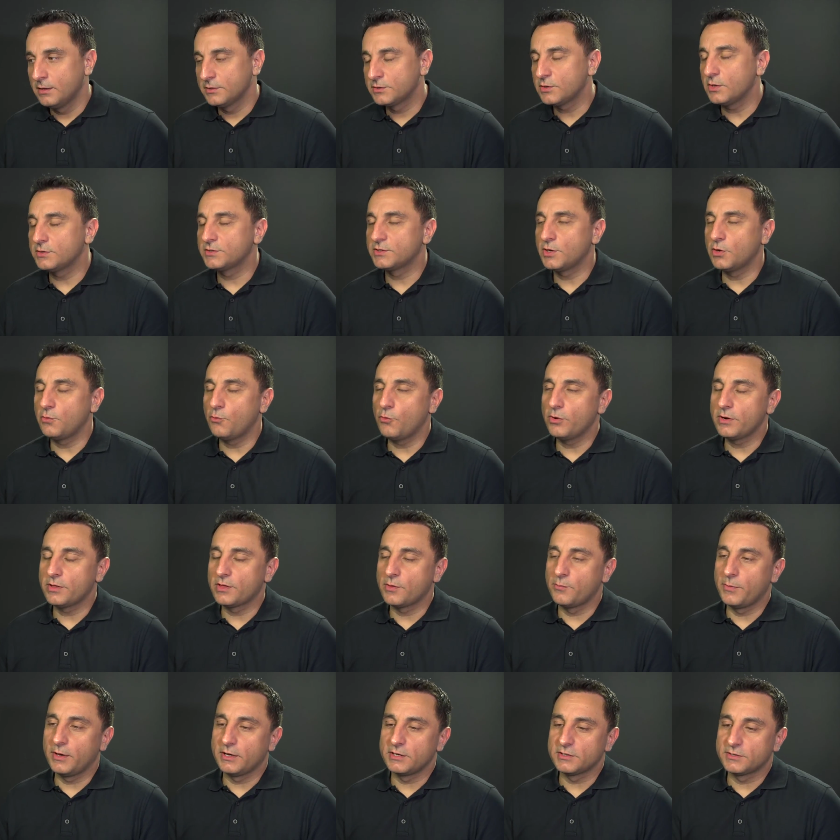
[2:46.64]
So one of
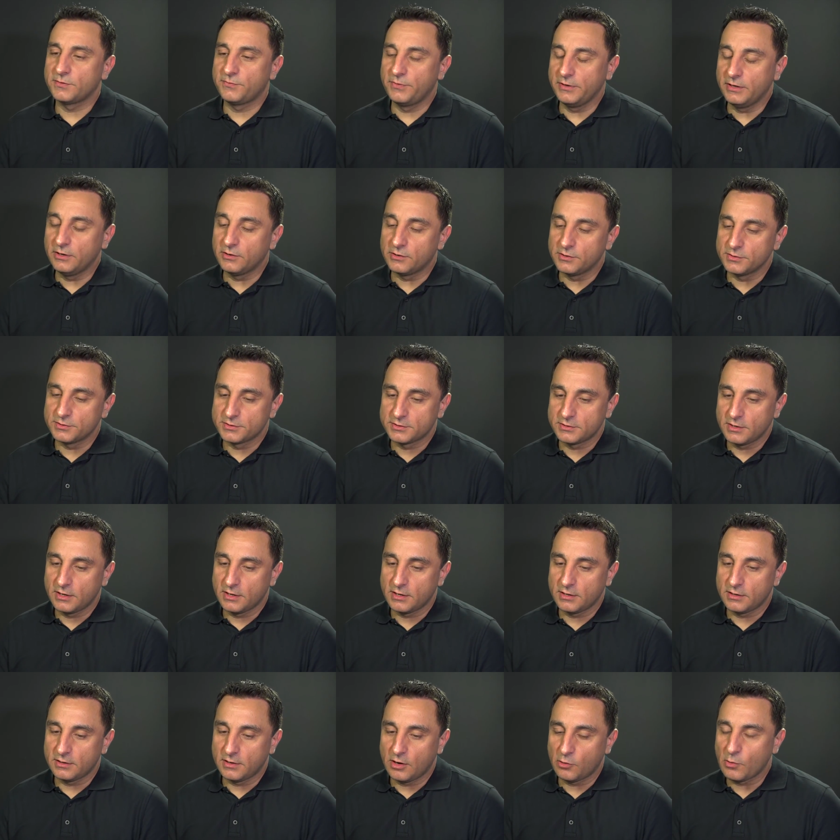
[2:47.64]
the biggest fears
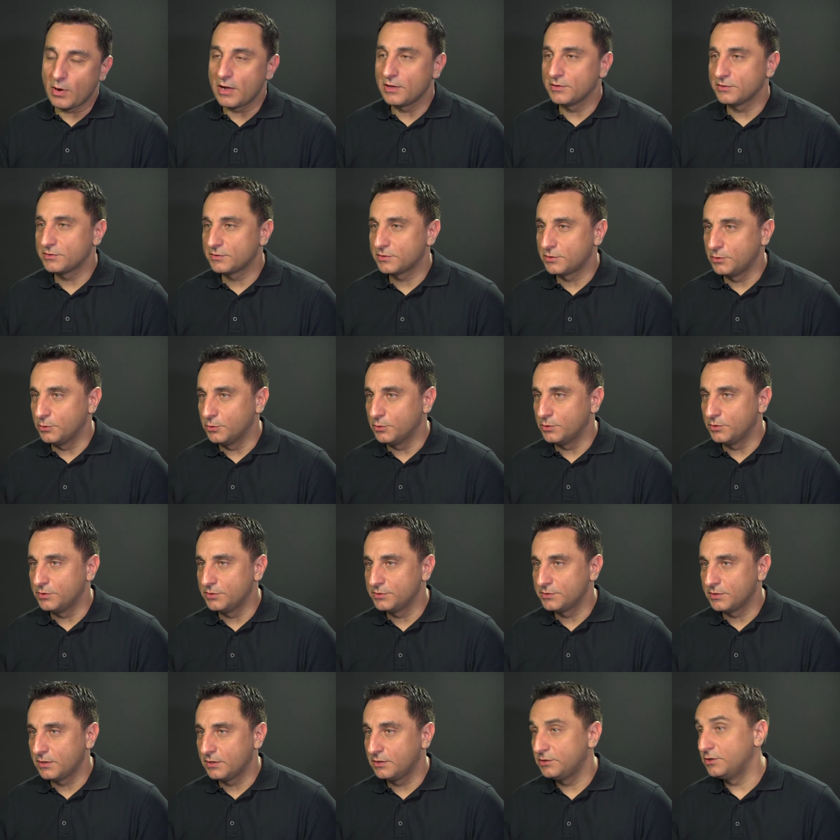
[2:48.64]
around
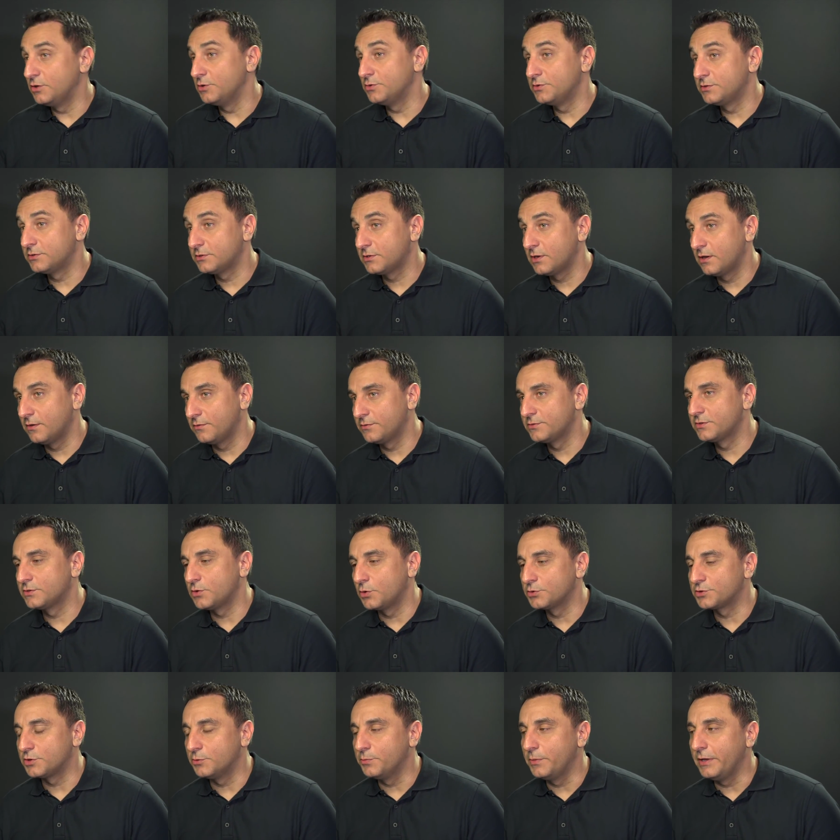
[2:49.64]
schools' use of
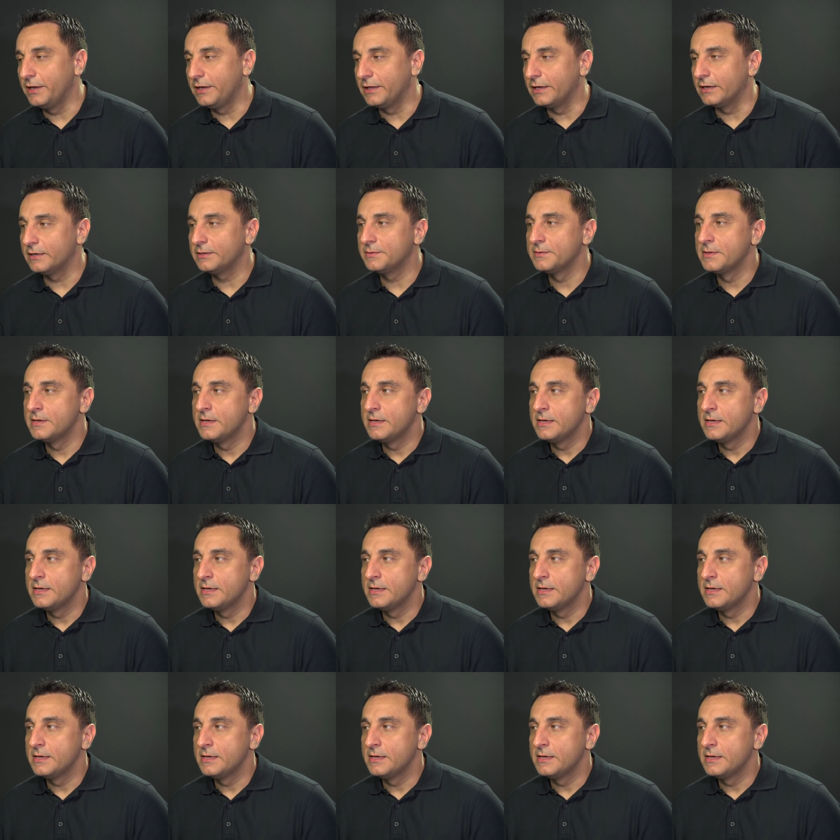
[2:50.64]
social media